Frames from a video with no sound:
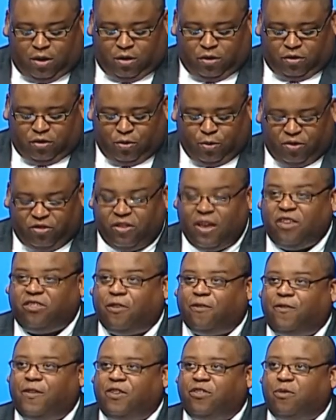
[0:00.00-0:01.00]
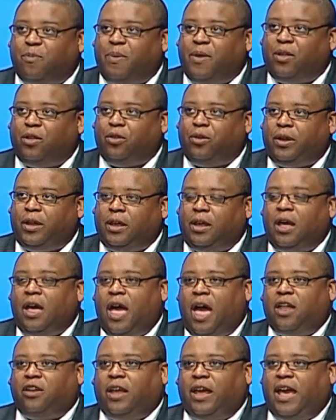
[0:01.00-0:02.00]
to assess the feasibility
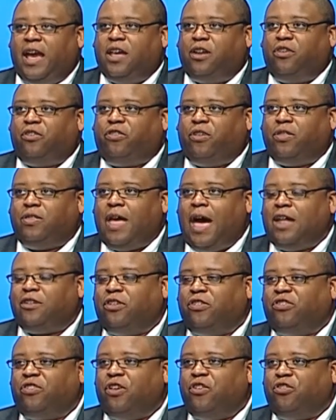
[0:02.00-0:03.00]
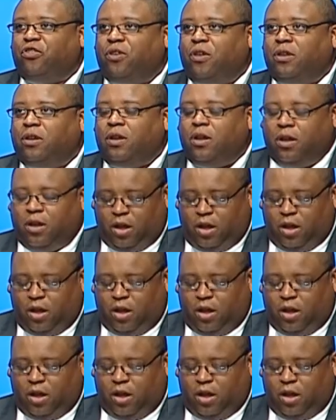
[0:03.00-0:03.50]
and to aid us in that decision